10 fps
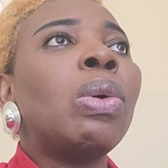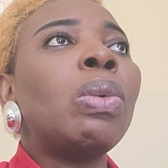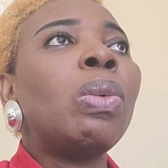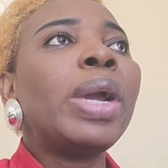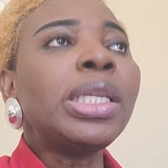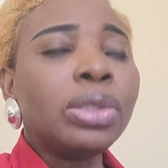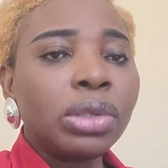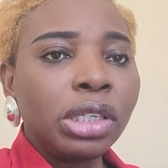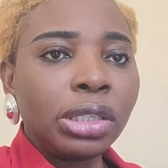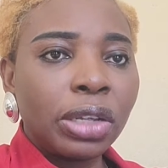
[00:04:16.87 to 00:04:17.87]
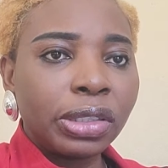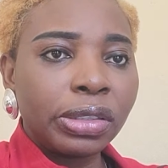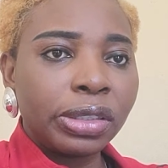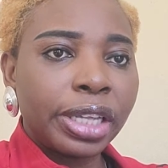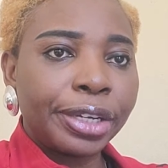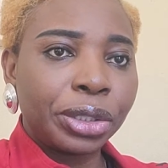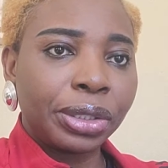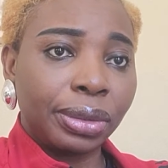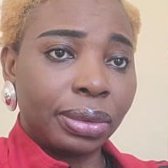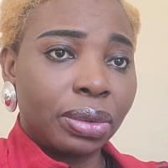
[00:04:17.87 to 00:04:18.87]
went to the nursing
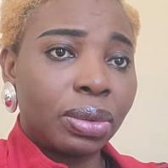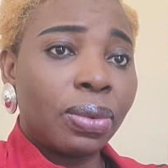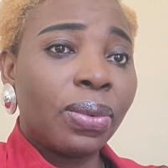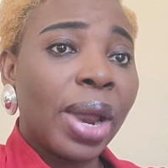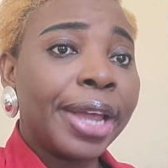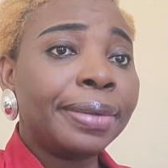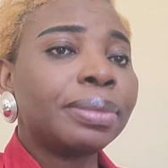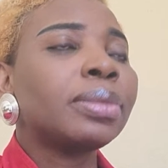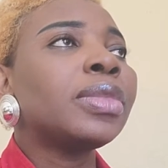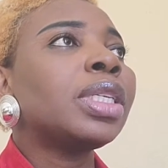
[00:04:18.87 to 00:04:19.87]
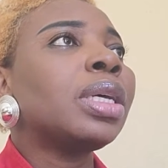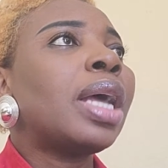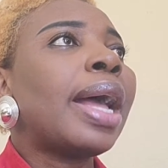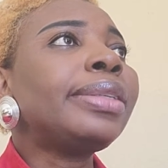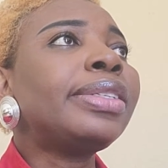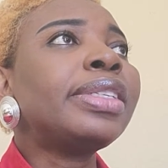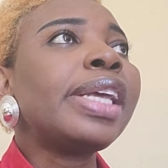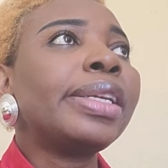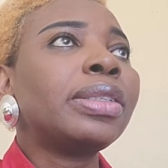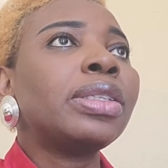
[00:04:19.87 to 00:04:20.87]
station, right? And
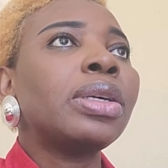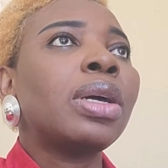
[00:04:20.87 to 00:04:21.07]
state,